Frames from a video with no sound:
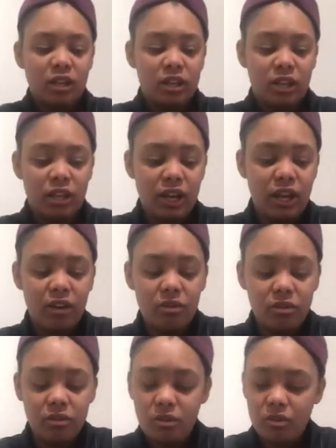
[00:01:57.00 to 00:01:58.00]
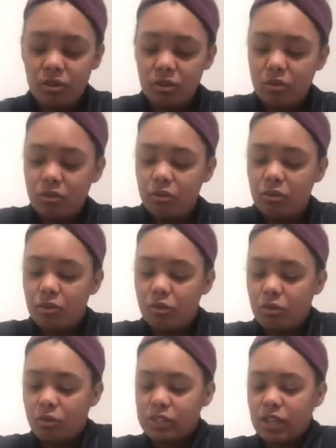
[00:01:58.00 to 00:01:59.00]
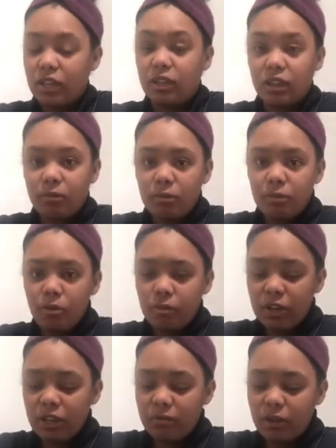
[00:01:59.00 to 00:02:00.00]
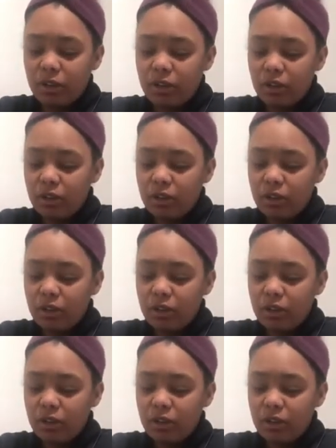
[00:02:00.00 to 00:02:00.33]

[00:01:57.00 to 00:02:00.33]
Now, we'll take a little bit more peanut butter